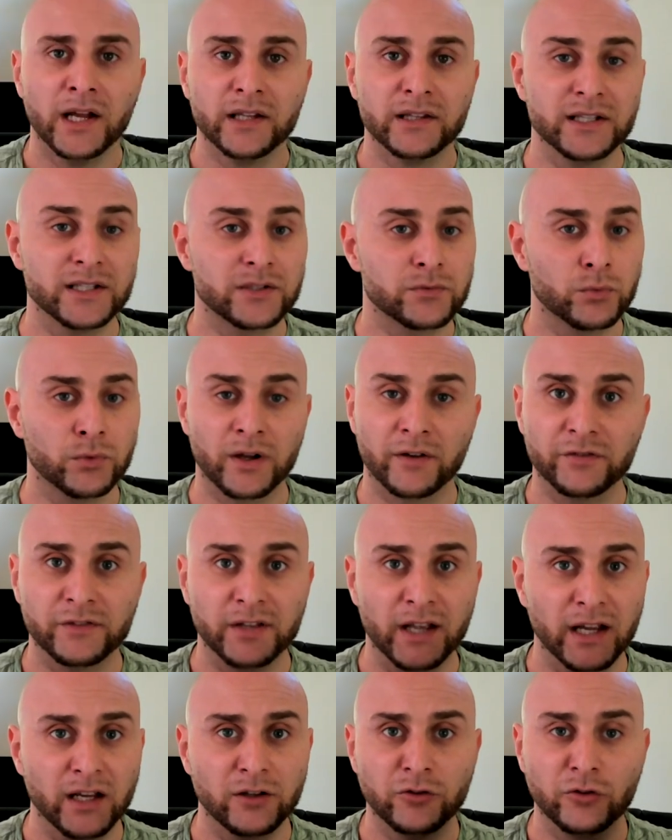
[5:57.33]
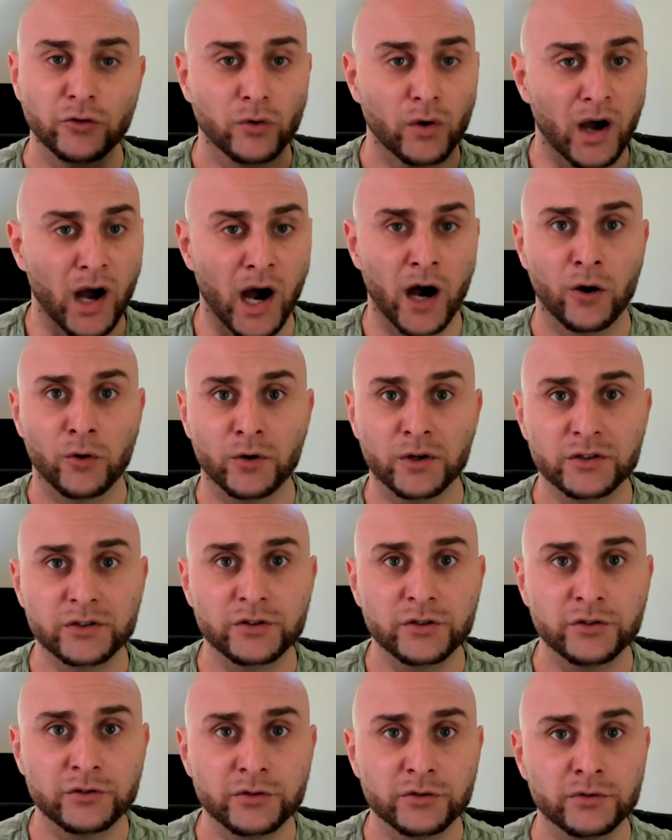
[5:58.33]
This would have taken you hours
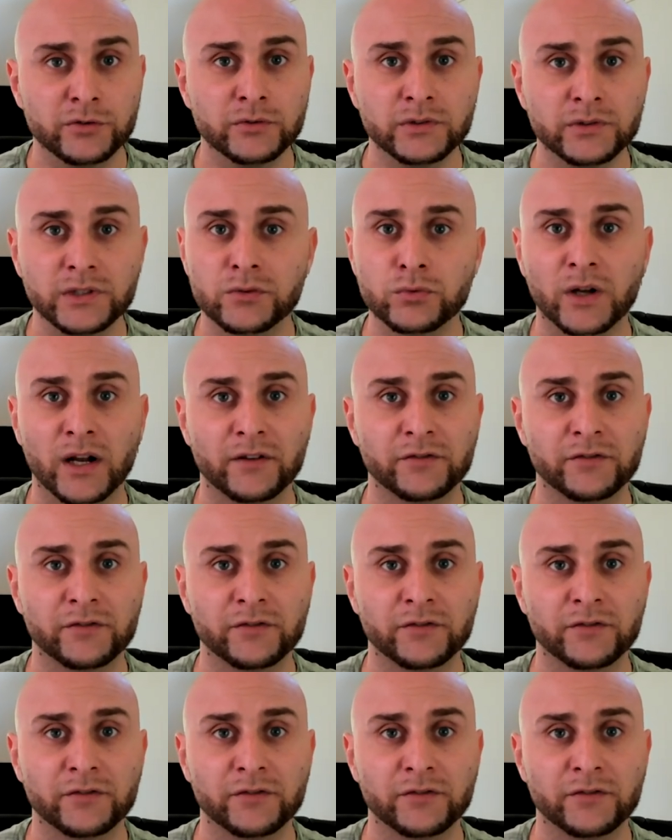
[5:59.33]
to do. This would have